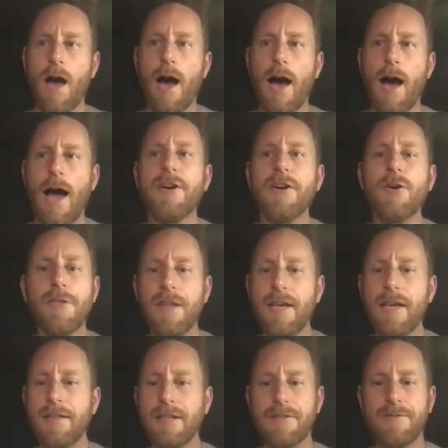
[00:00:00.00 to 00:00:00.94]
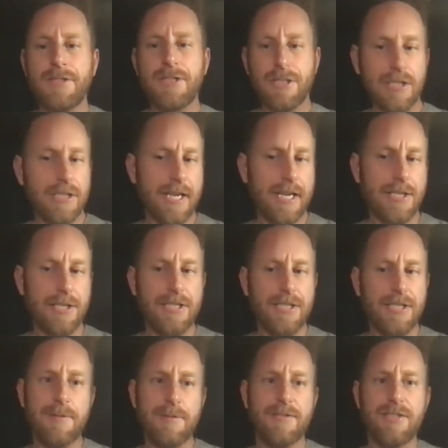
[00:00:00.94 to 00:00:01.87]
I don't think that the facilitators
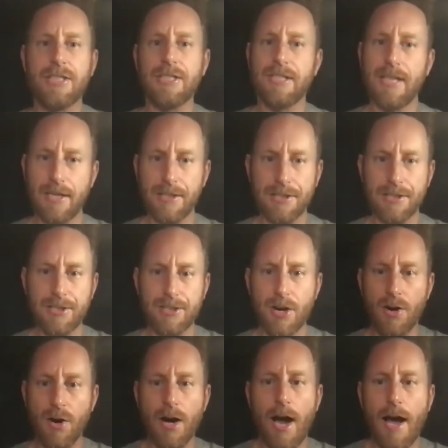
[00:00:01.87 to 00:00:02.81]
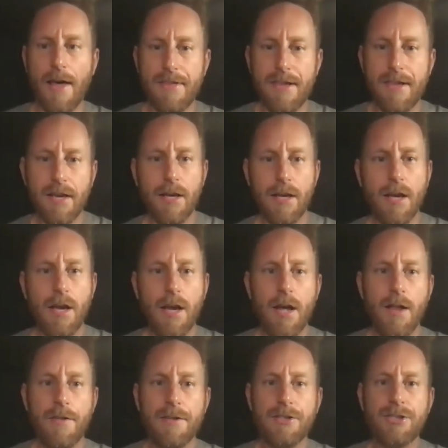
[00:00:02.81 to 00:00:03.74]
need to be facilitators of the STOA. I think
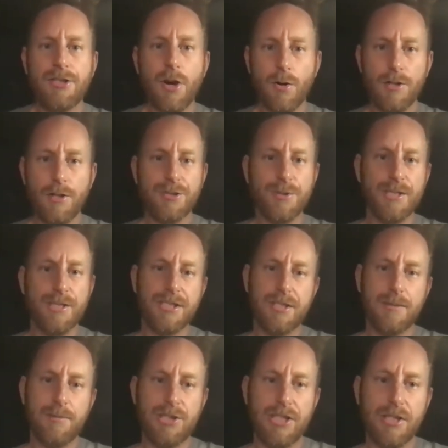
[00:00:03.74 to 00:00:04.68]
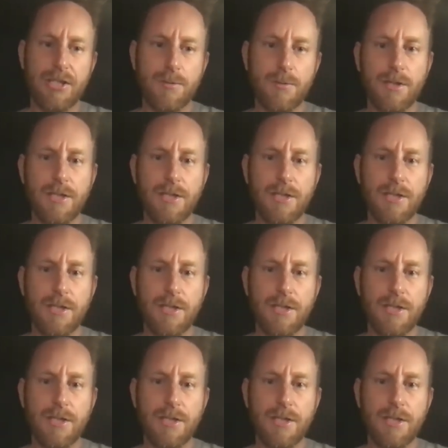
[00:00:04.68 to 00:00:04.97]
the STOA's Wisdom Gym